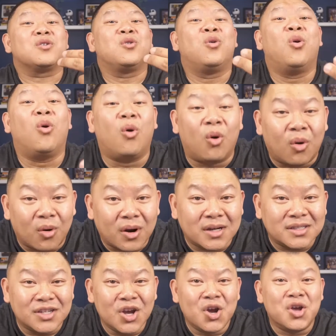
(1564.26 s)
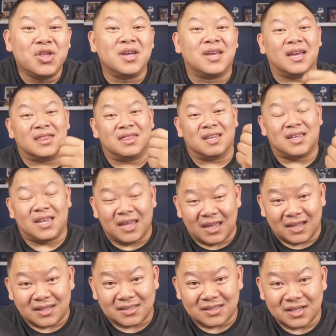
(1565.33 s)
records, you get the
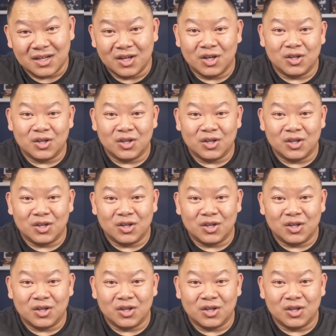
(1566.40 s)
keys.